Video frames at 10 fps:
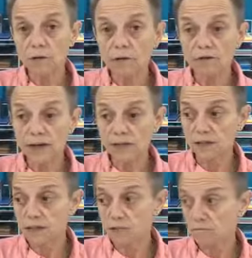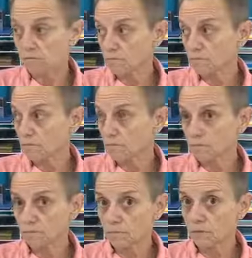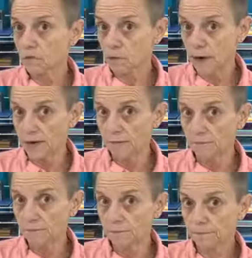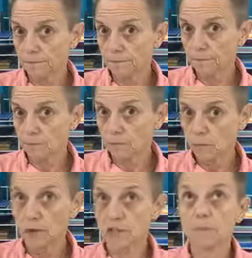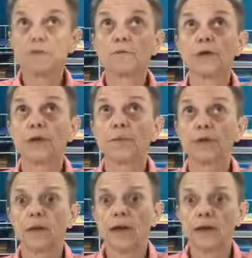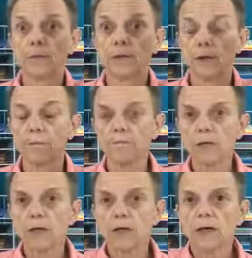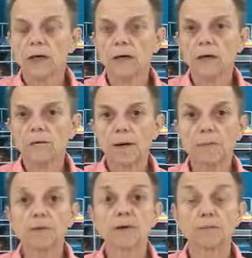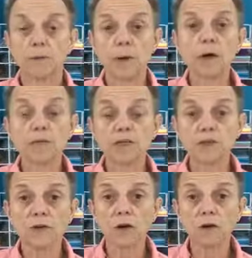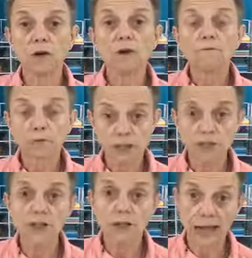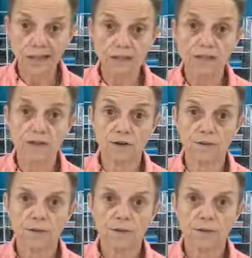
In fact, it's ready, with the exception of putting a big light up here. I'm preparing my studio for teaching classes here.